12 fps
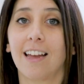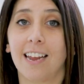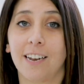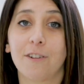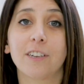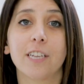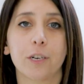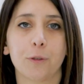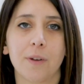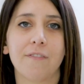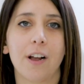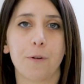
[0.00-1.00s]
In order to
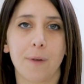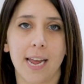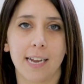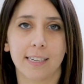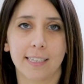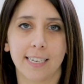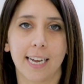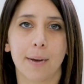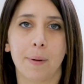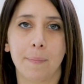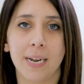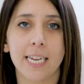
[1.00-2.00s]
evaluate the
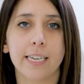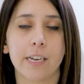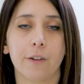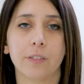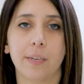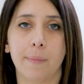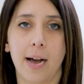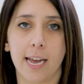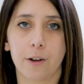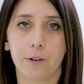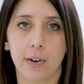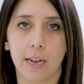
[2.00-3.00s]
capability of the
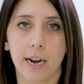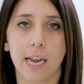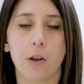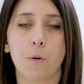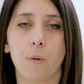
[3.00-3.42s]
microNIR in